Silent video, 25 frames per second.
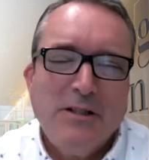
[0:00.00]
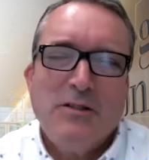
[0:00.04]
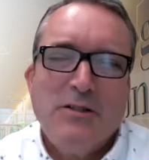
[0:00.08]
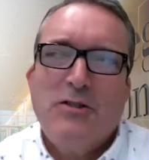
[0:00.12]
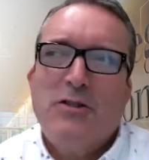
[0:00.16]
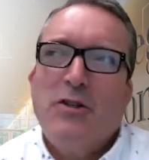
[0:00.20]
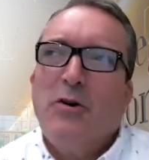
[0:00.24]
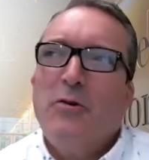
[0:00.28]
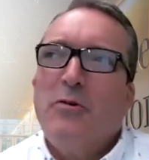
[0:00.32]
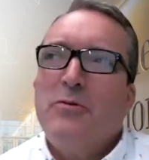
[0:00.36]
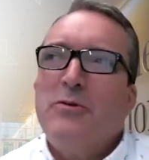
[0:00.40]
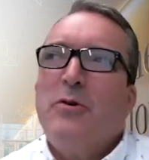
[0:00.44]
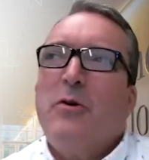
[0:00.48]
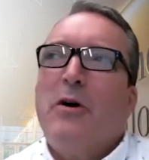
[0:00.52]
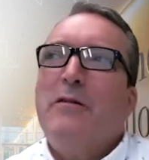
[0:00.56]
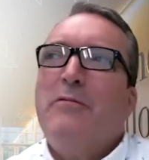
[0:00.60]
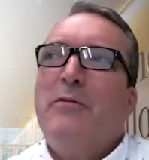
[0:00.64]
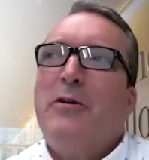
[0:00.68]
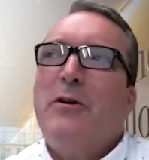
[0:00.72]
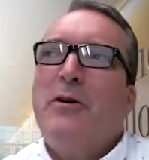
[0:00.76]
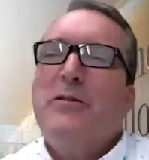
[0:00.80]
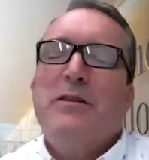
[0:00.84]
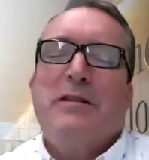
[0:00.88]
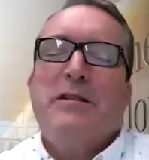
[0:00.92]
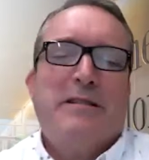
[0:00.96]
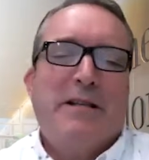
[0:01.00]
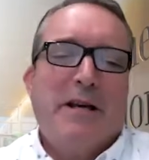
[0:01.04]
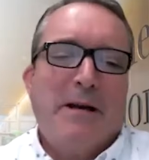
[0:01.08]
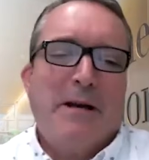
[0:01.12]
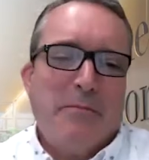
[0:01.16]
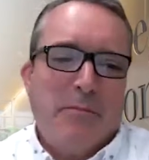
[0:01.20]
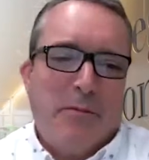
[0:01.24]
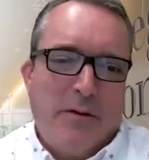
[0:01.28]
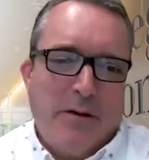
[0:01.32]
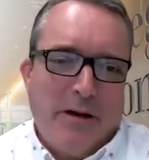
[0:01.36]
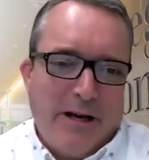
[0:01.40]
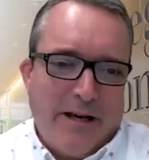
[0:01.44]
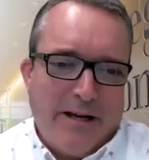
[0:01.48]
So I've heard the same
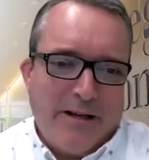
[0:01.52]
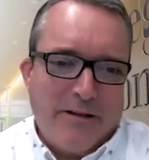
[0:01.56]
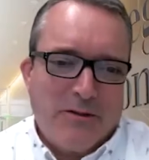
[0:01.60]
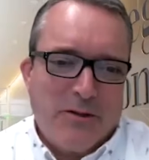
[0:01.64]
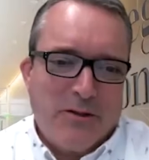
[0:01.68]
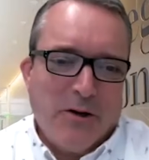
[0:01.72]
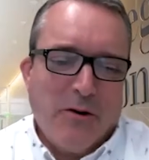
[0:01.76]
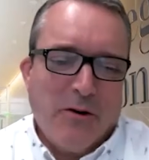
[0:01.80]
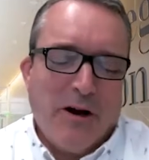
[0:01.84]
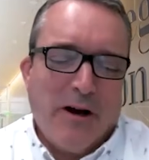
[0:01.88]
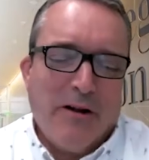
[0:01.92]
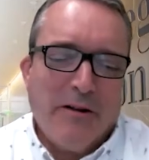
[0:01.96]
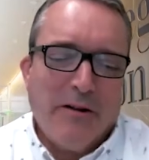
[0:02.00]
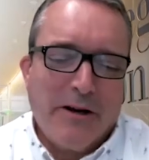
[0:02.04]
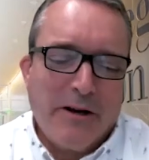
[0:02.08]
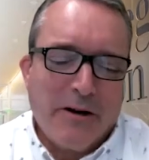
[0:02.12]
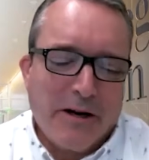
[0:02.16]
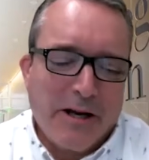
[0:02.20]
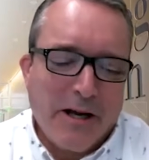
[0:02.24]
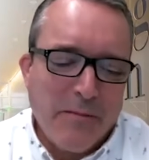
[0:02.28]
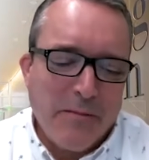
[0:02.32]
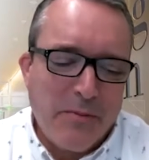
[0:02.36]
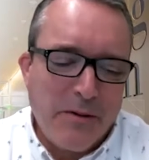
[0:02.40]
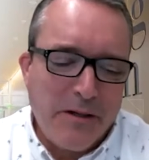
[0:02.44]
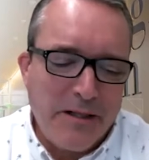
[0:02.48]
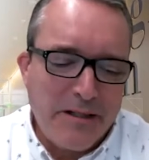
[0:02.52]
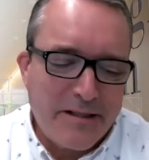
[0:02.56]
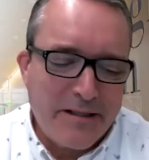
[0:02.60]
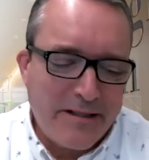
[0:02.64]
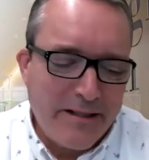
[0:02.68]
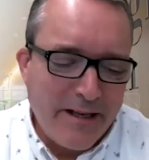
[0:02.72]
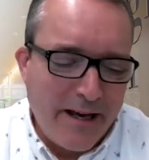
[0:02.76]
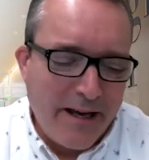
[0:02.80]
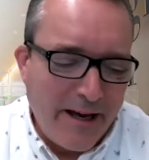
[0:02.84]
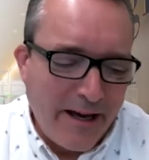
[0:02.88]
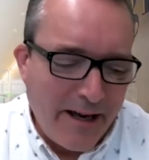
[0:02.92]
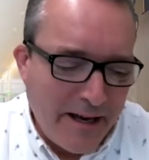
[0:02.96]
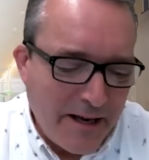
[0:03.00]
thing. So I'll hear companies
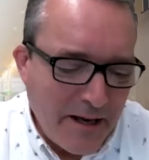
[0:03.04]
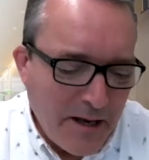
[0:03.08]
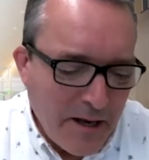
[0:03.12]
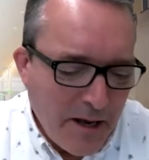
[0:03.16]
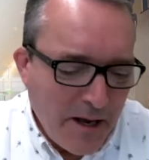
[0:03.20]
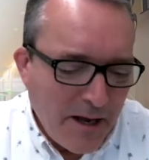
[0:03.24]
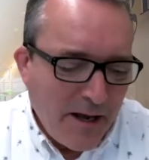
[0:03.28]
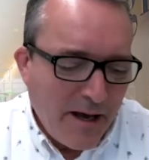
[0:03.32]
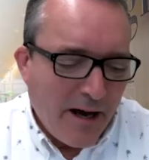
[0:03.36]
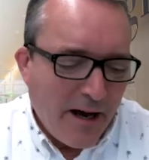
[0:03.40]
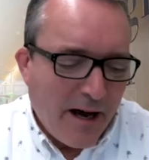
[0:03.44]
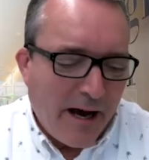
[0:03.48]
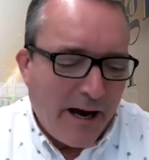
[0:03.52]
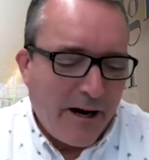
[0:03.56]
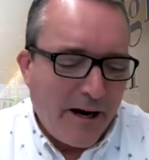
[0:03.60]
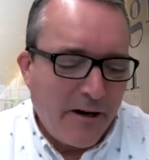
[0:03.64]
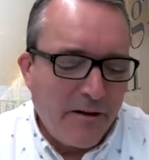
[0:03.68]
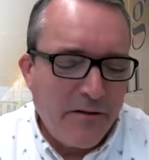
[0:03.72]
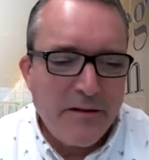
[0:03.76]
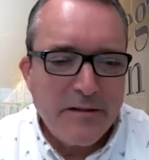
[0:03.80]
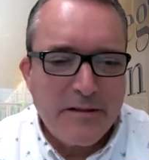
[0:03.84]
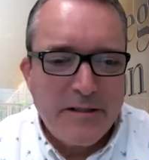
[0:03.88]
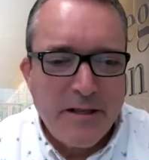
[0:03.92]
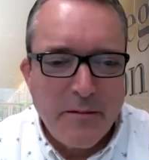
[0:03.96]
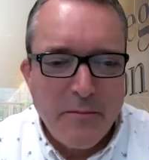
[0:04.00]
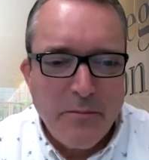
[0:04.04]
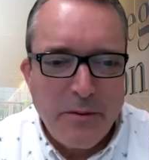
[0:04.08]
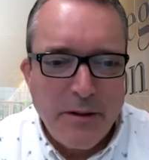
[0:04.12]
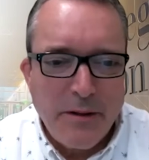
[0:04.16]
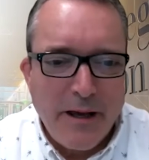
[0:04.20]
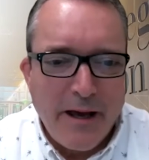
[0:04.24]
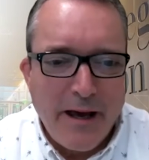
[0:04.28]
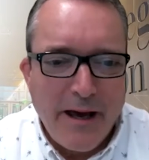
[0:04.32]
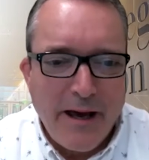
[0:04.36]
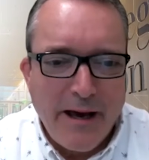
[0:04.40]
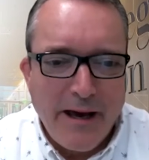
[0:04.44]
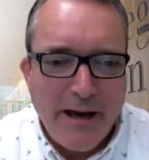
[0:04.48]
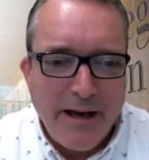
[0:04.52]
say, I hired this
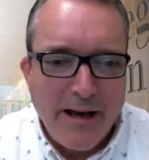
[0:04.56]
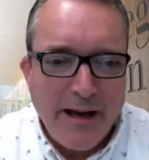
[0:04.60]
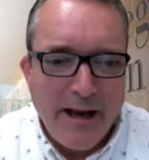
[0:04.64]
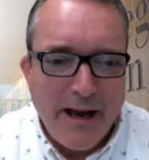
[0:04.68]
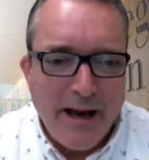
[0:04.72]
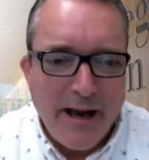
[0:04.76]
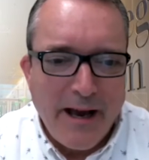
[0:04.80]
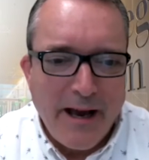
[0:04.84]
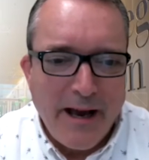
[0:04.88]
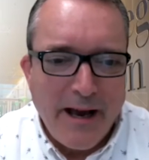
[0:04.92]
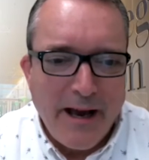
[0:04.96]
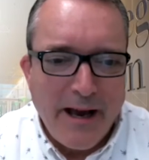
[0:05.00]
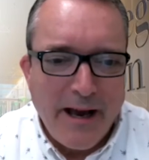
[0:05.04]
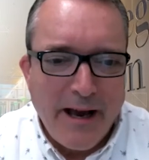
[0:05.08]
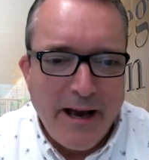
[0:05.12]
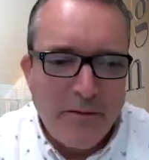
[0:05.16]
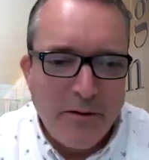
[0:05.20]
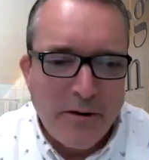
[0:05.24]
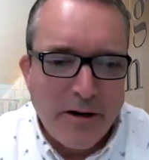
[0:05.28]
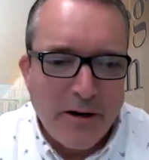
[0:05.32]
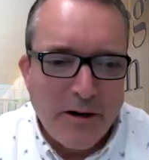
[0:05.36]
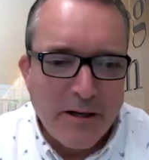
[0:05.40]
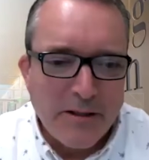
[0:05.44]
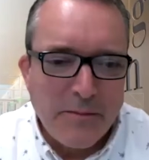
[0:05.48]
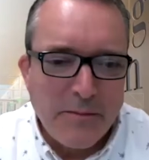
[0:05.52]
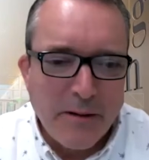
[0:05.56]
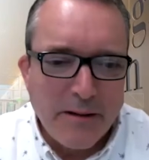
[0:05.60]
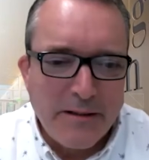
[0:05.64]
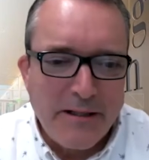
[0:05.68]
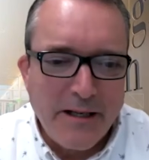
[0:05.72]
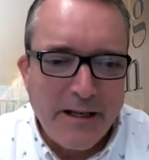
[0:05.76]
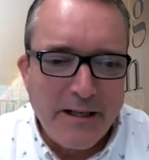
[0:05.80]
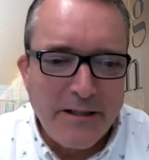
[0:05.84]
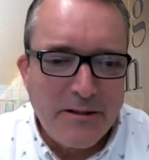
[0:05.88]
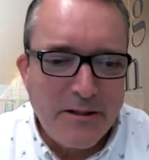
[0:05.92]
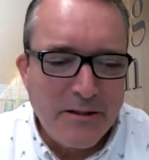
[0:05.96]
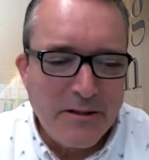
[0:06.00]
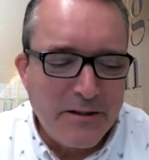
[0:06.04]
MBA and their
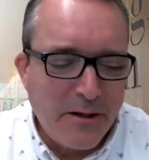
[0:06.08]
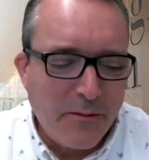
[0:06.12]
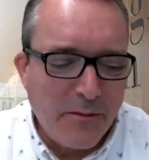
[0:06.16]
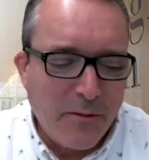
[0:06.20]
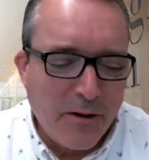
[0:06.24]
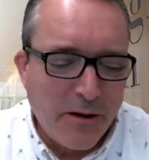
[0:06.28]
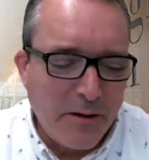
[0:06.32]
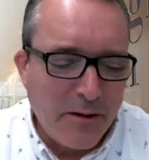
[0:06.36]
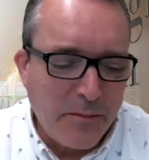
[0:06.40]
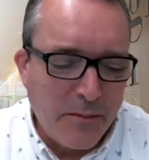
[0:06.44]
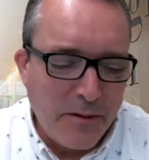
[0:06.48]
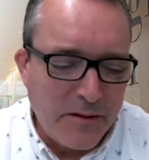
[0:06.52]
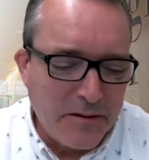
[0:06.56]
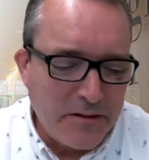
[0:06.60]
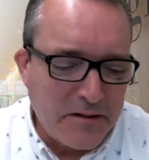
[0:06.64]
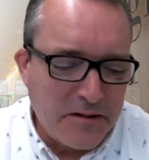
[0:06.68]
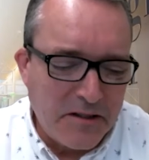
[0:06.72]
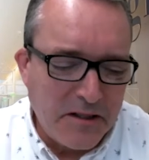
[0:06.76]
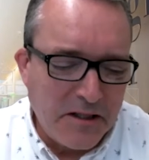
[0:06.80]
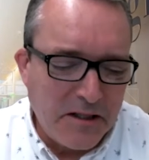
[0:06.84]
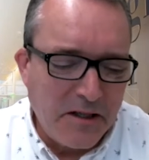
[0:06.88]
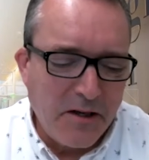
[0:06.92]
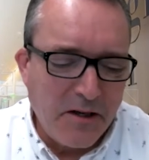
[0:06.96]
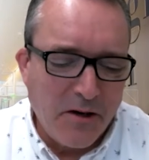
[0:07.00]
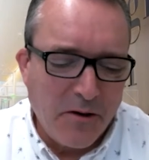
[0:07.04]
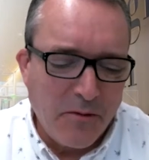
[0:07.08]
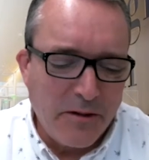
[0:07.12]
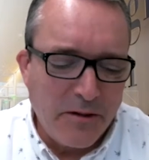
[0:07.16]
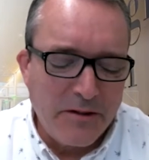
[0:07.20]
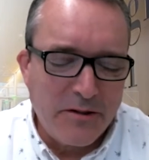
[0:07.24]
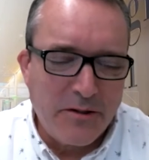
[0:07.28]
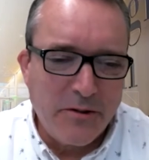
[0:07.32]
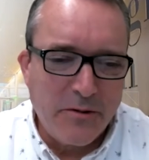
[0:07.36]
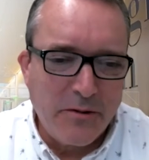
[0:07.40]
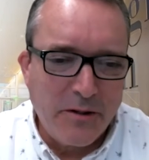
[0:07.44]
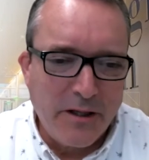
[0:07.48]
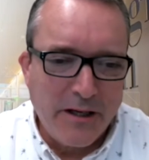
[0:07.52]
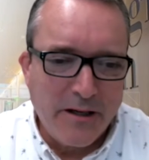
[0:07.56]
expectation is they want to be the CEO in
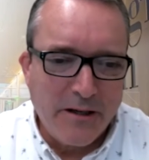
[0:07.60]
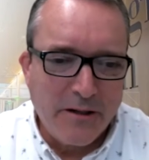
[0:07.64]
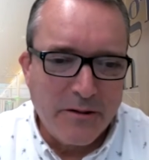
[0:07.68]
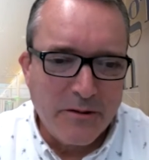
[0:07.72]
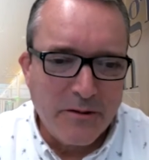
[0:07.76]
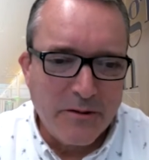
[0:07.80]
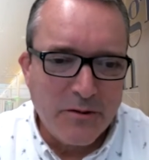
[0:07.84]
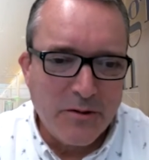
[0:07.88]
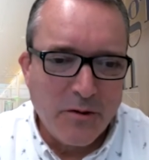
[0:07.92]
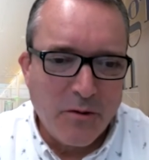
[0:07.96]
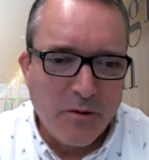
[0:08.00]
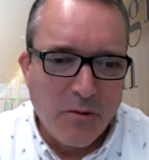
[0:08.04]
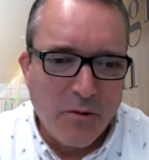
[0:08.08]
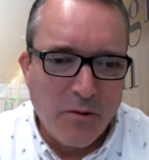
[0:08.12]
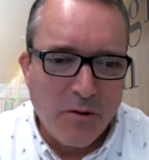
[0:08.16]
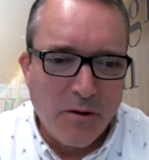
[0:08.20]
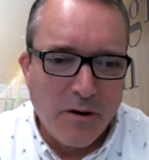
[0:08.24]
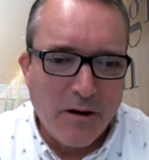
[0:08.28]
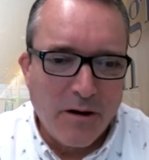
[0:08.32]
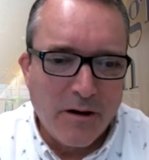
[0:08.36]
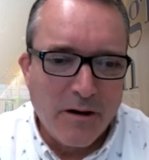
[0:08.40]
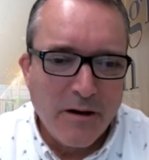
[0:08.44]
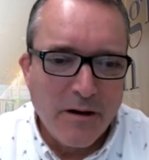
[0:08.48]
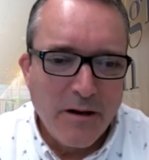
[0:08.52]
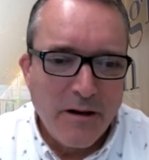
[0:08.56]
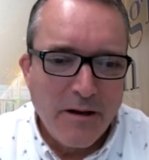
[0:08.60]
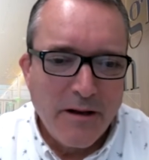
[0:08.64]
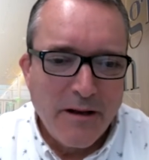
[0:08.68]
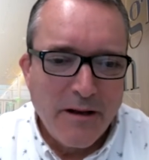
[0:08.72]
2 years, or